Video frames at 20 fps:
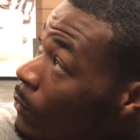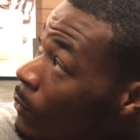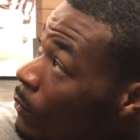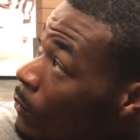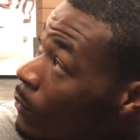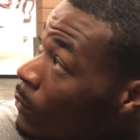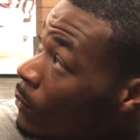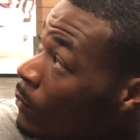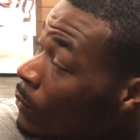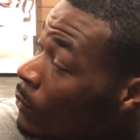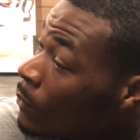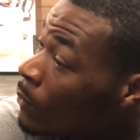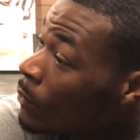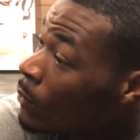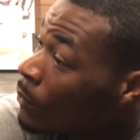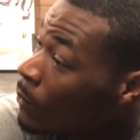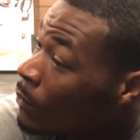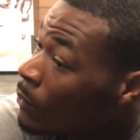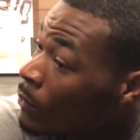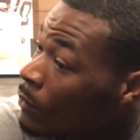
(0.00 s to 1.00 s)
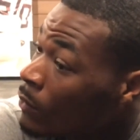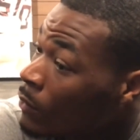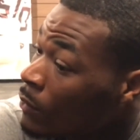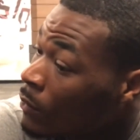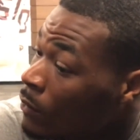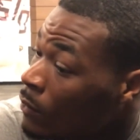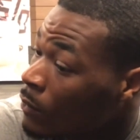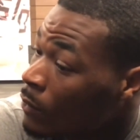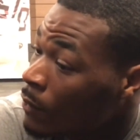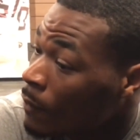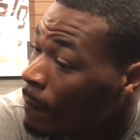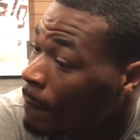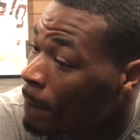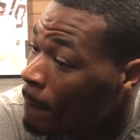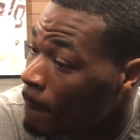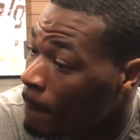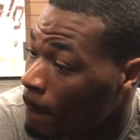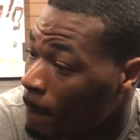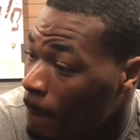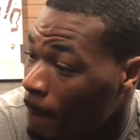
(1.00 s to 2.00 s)
Just what does that say about him to be able to put
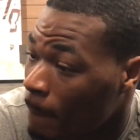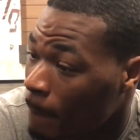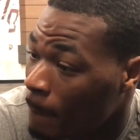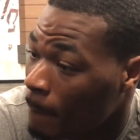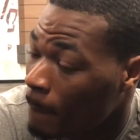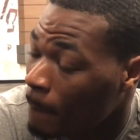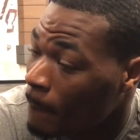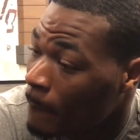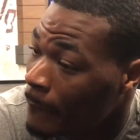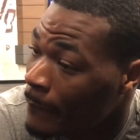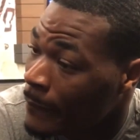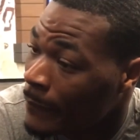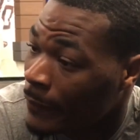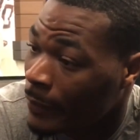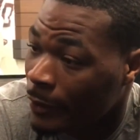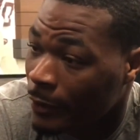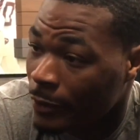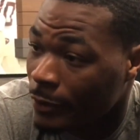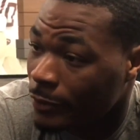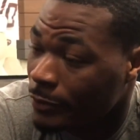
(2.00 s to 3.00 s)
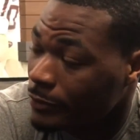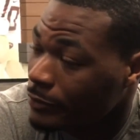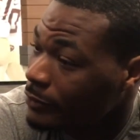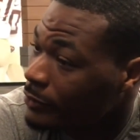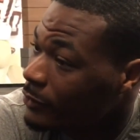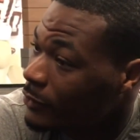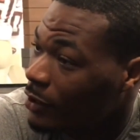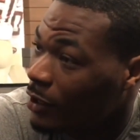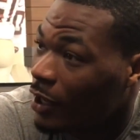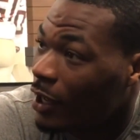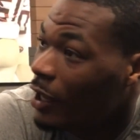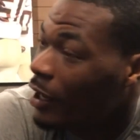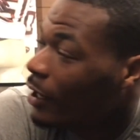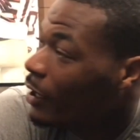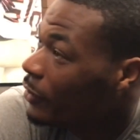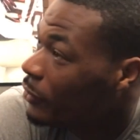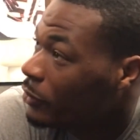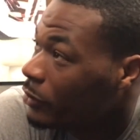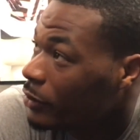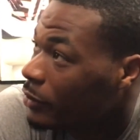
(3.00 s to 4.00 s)
himself in some of those guys so quickly?
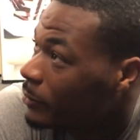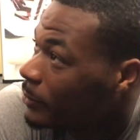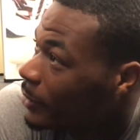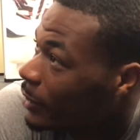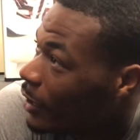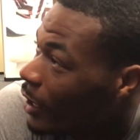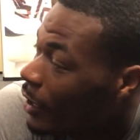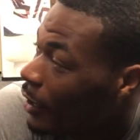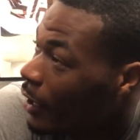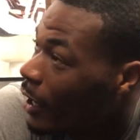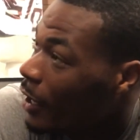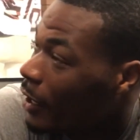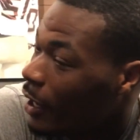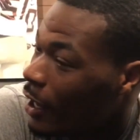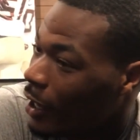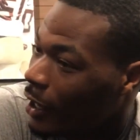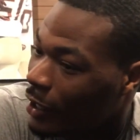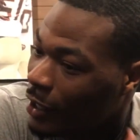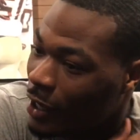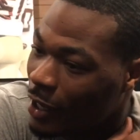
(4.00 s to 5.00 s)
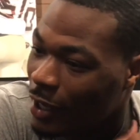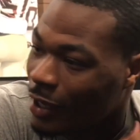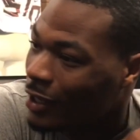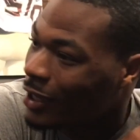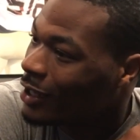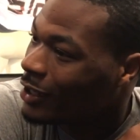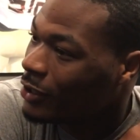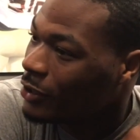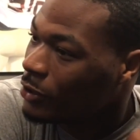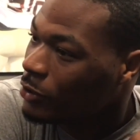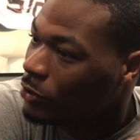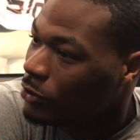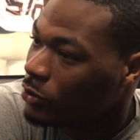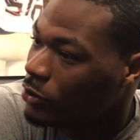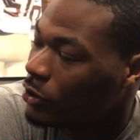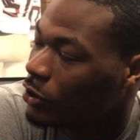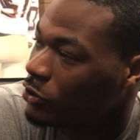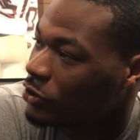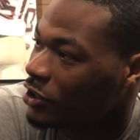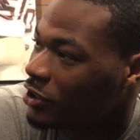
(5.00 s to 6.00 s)
I, I knew it, man. I, I, I kind of knew,
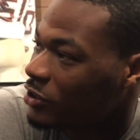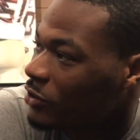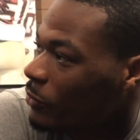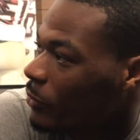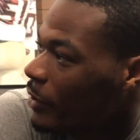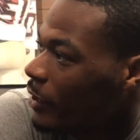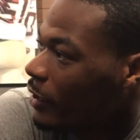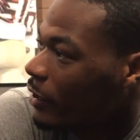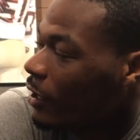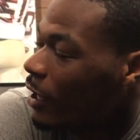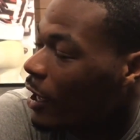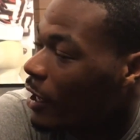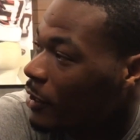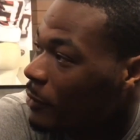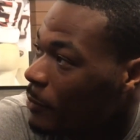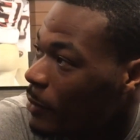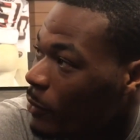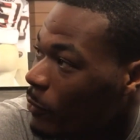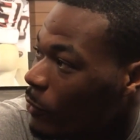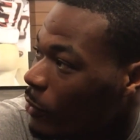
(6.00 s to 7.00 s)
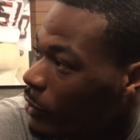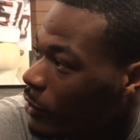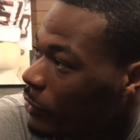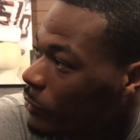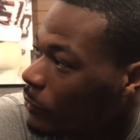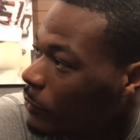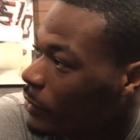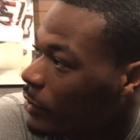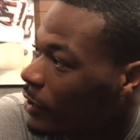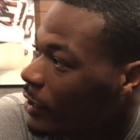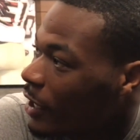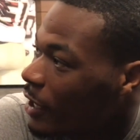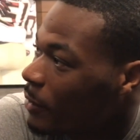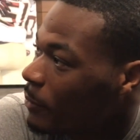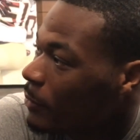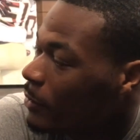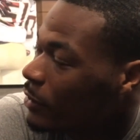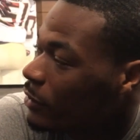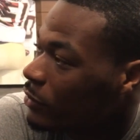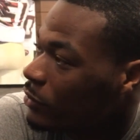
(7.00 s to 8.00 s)
you know, just the way how he been working when he
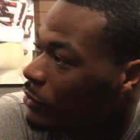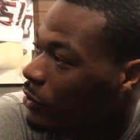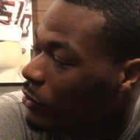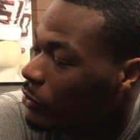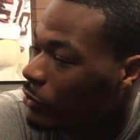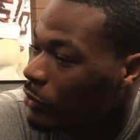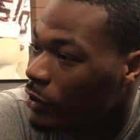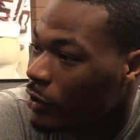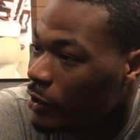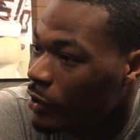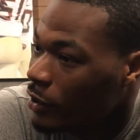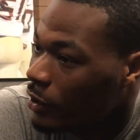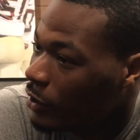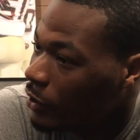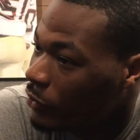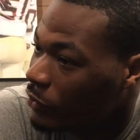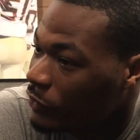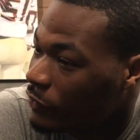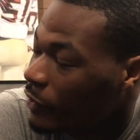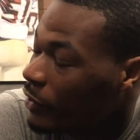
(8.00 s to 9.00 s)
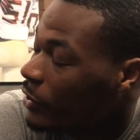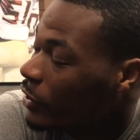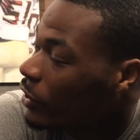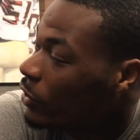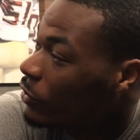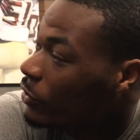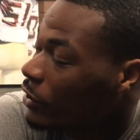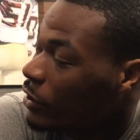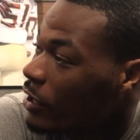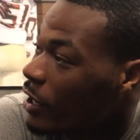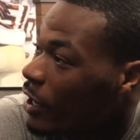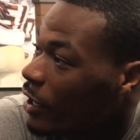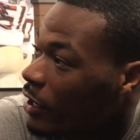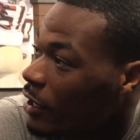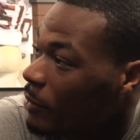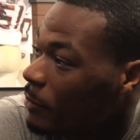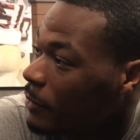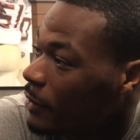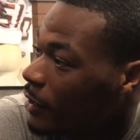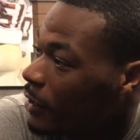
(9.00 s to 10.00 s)
came in. You know, he was very hungry guy
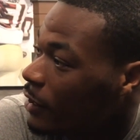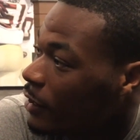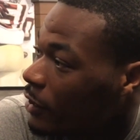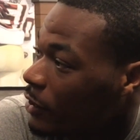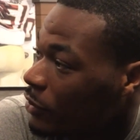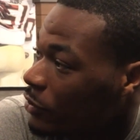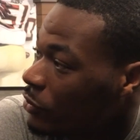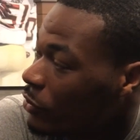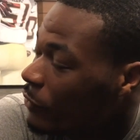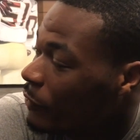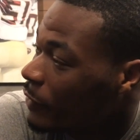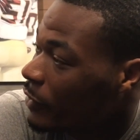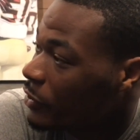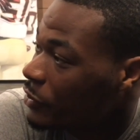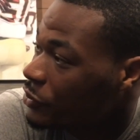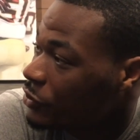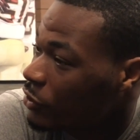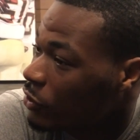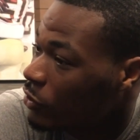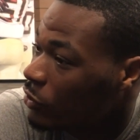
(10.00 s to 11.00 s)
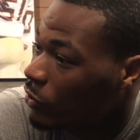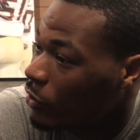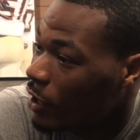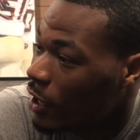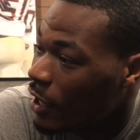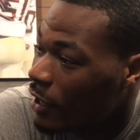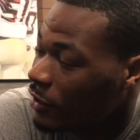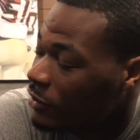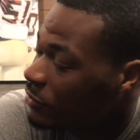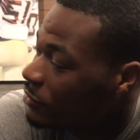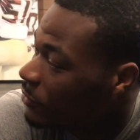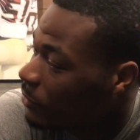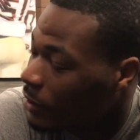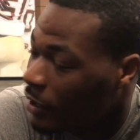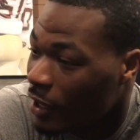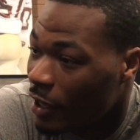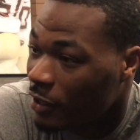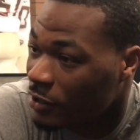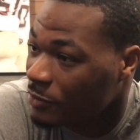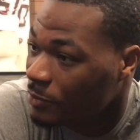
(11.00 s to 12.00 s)
coming in, and you know, very strong guys.
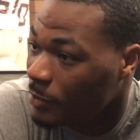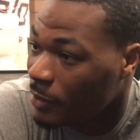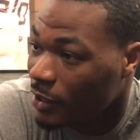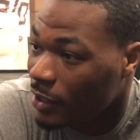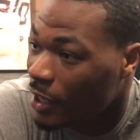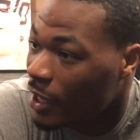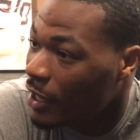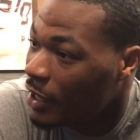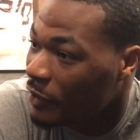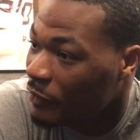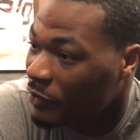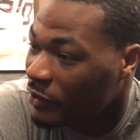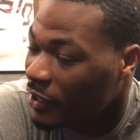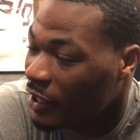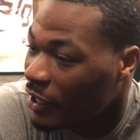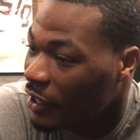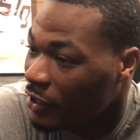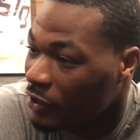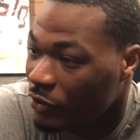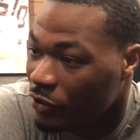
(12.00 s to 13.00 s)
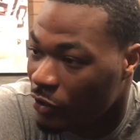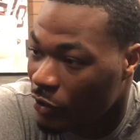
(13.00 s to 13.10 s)
He got speed, got everything.